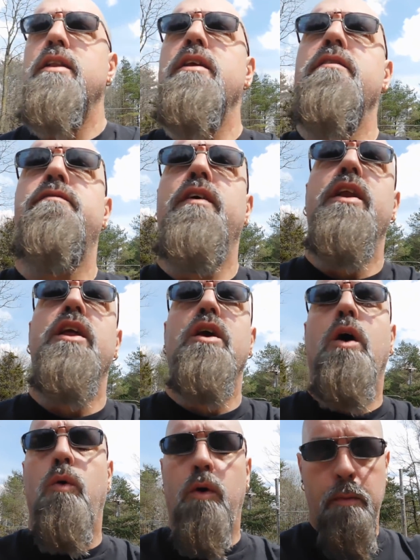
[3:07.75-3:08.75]
the
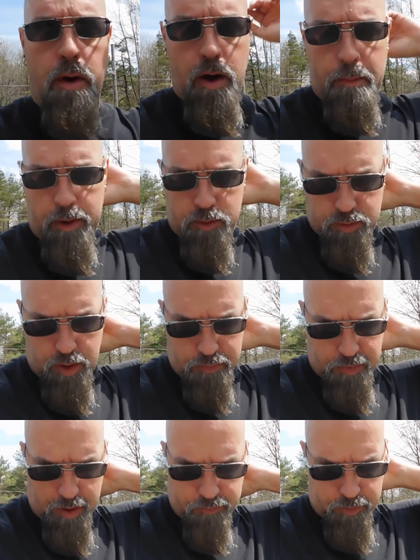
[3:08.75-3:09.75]
video about
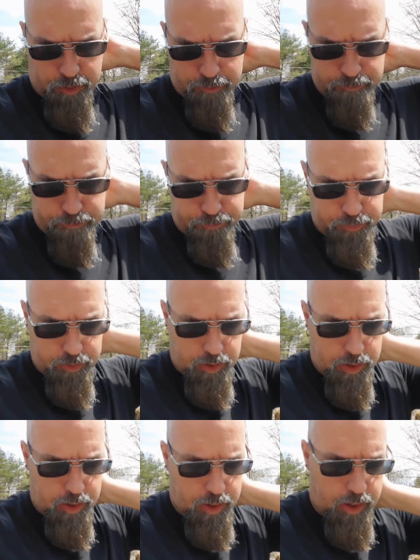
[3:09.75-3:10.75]
South Africa,
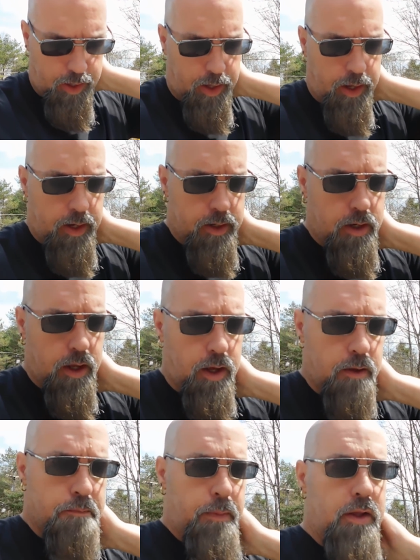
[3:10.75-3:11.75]
and
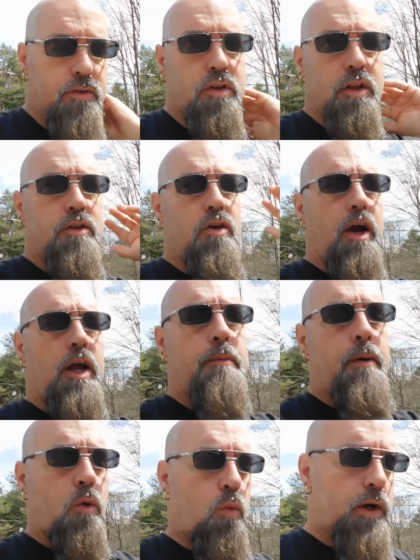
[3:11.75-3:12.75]
uh, basically talking
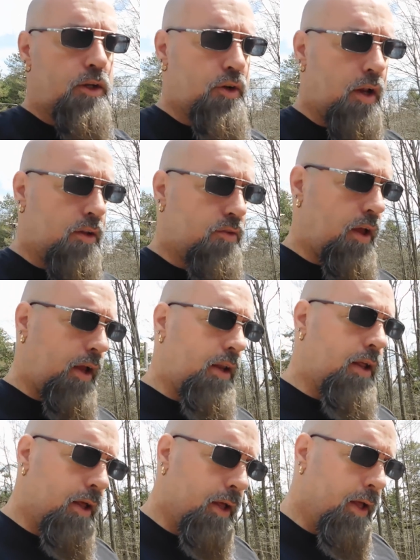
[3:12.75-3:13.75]
about white
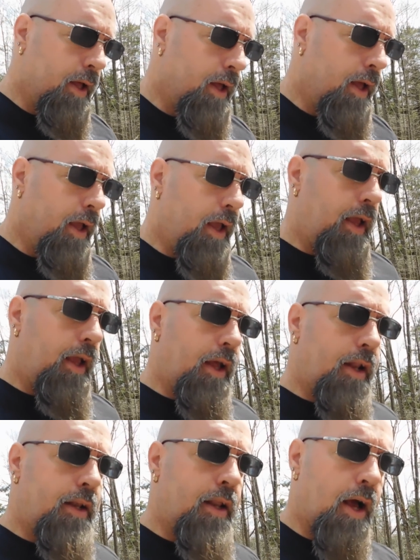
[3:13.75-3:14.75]
genocide,
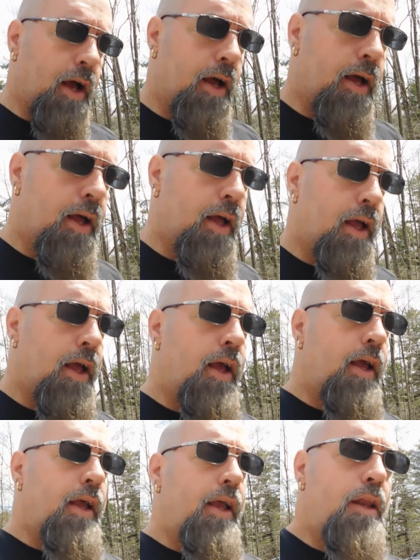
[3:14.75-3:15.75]
and uh,
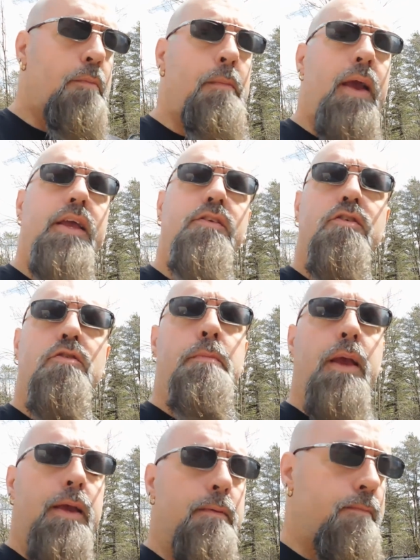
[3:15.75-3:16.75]
it amazes
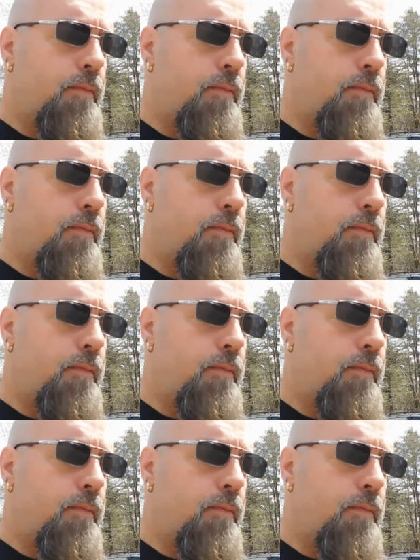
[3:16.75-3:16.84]
me.